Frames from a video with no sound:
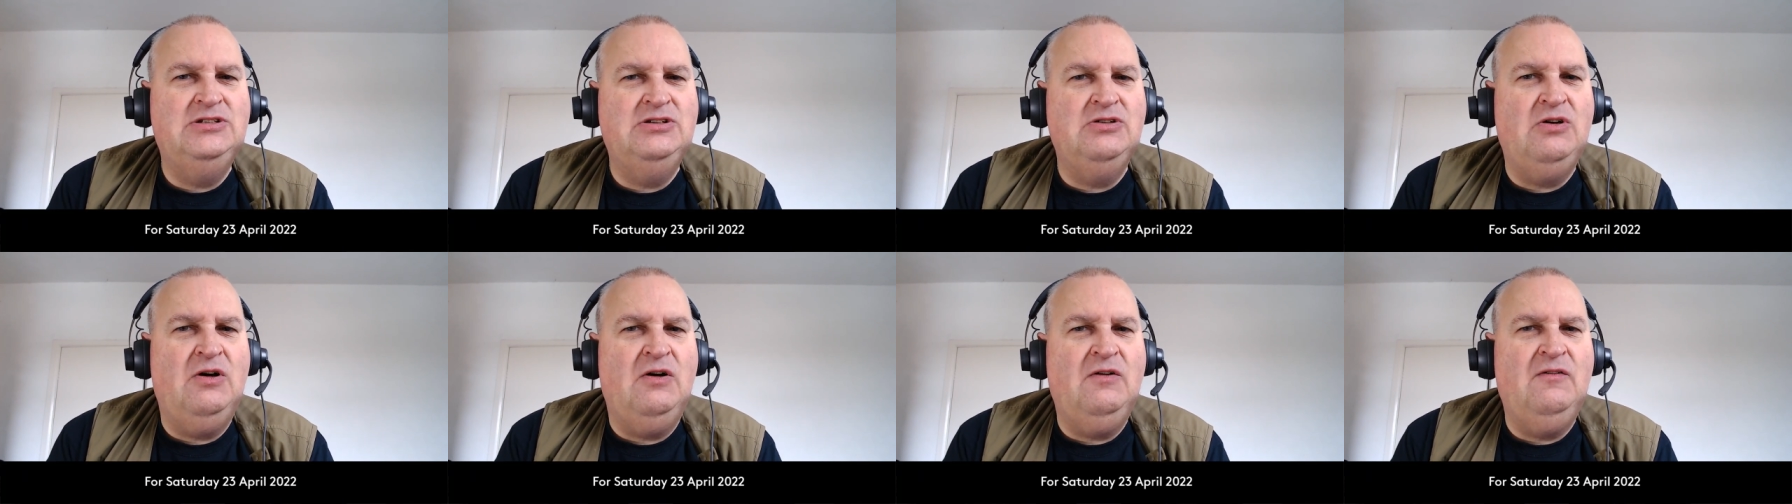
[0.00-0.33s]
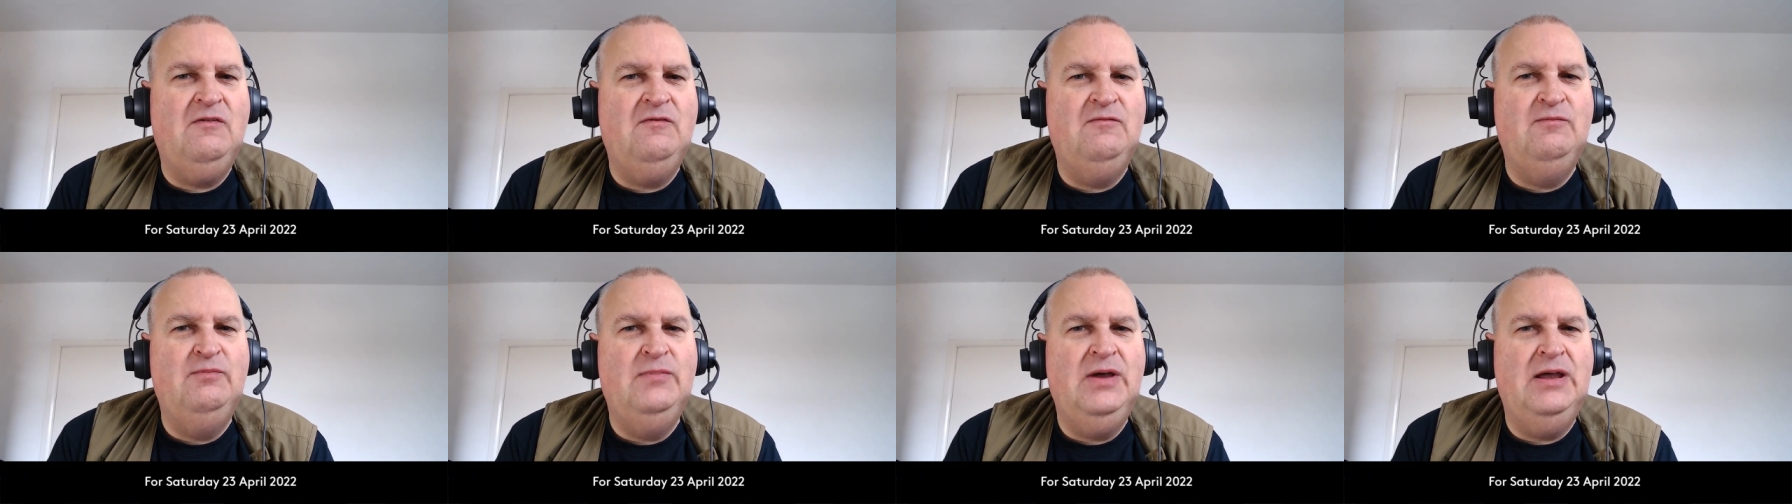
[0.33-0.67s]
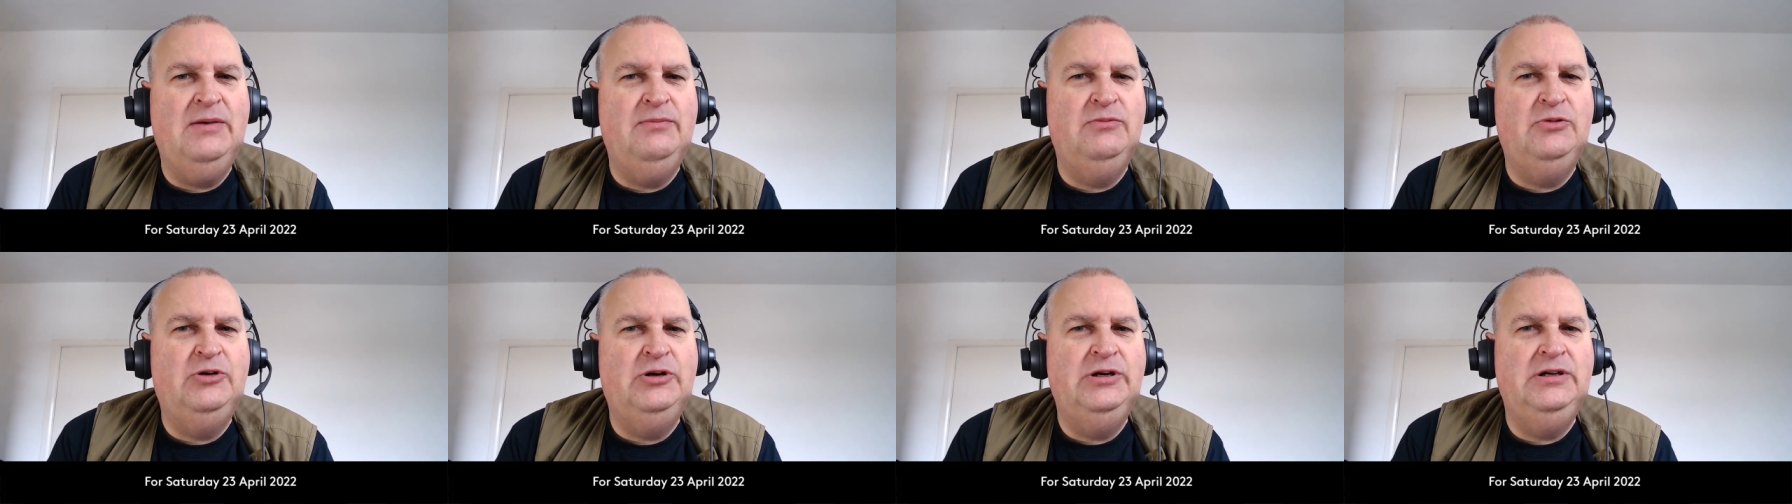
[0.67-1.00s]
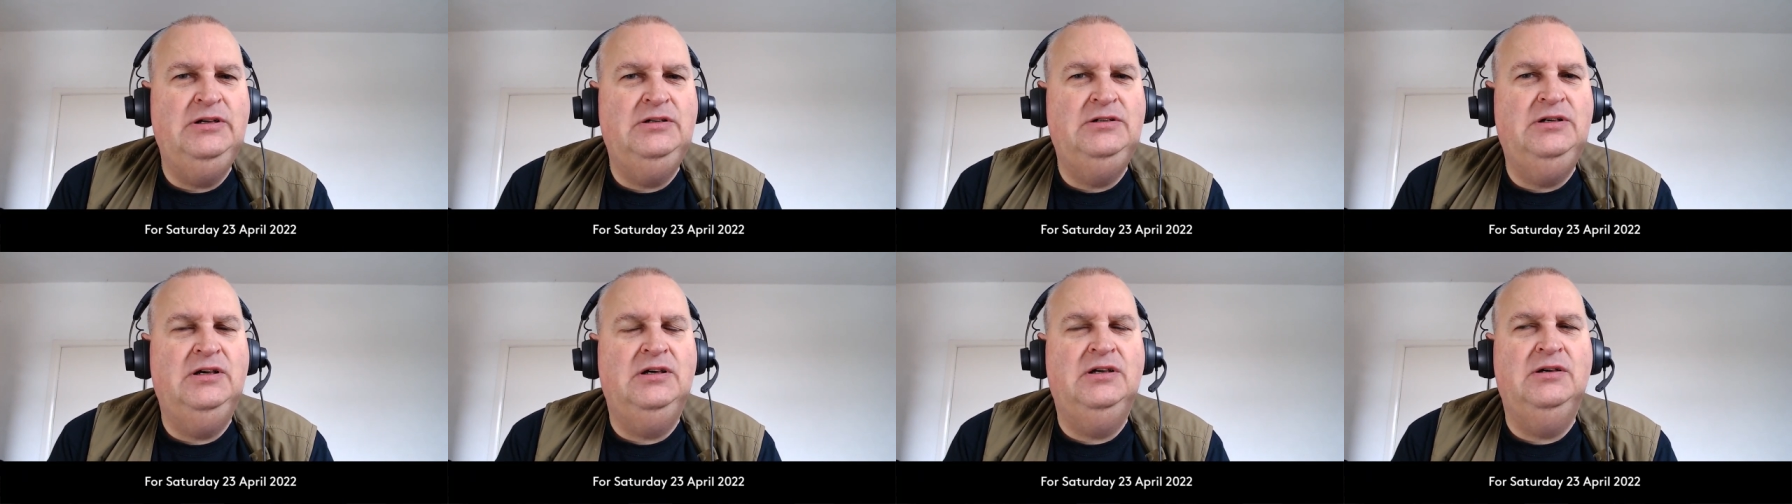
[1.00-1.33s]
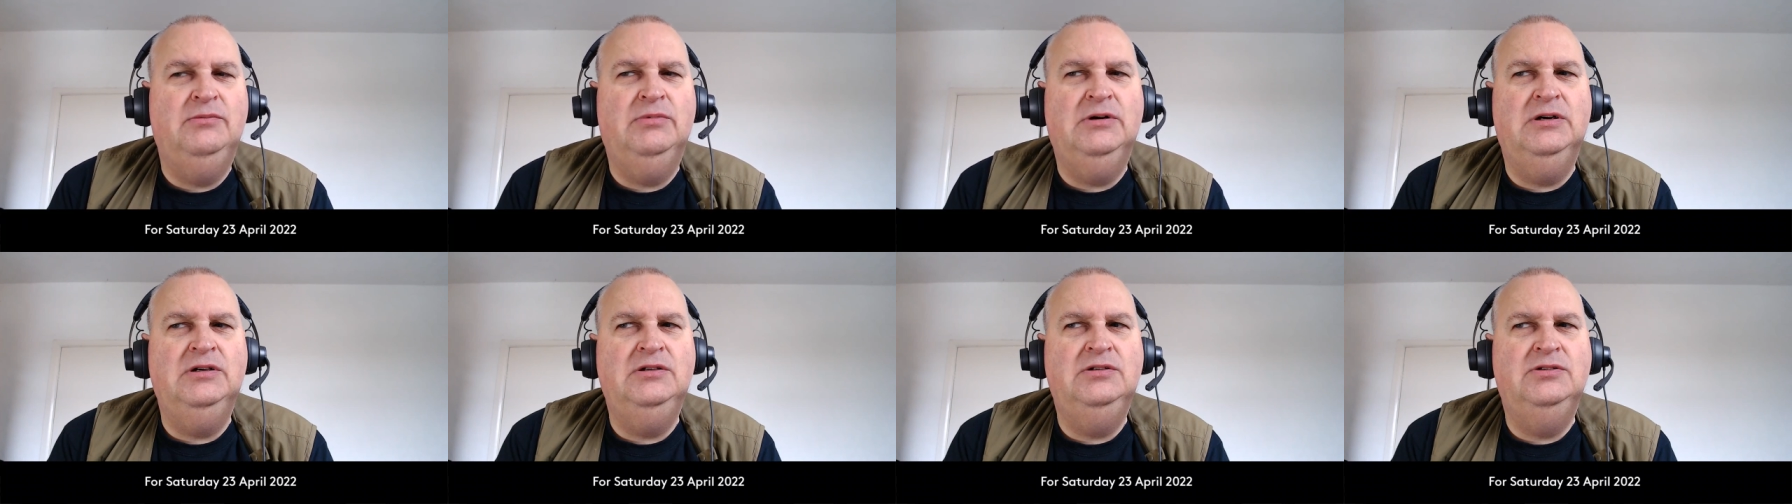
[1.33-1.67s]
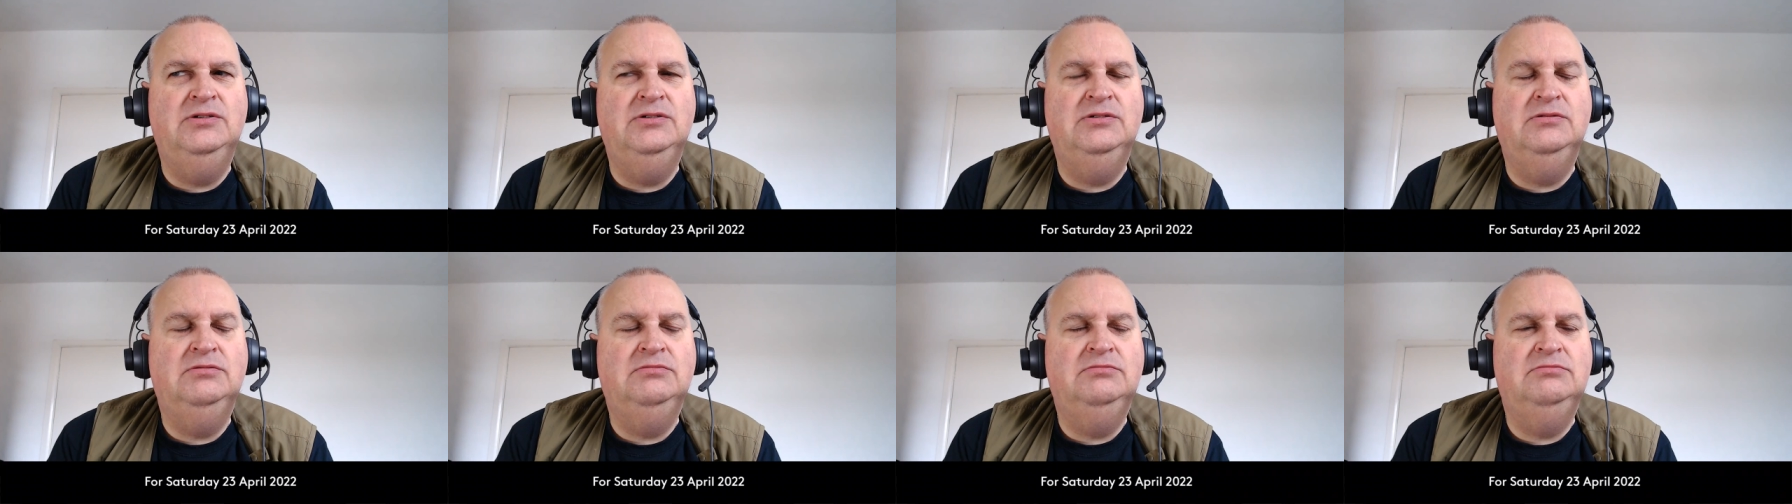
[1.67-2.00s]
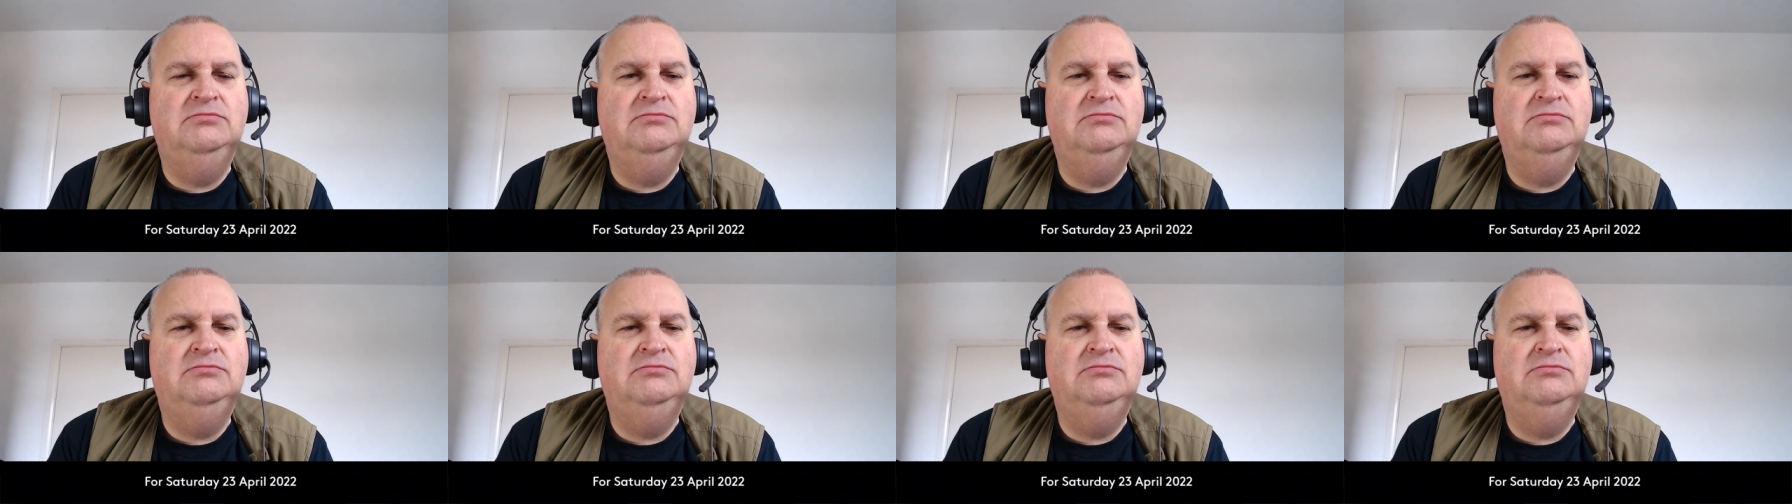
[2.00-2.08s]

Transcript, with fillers: of memory, gigabytes?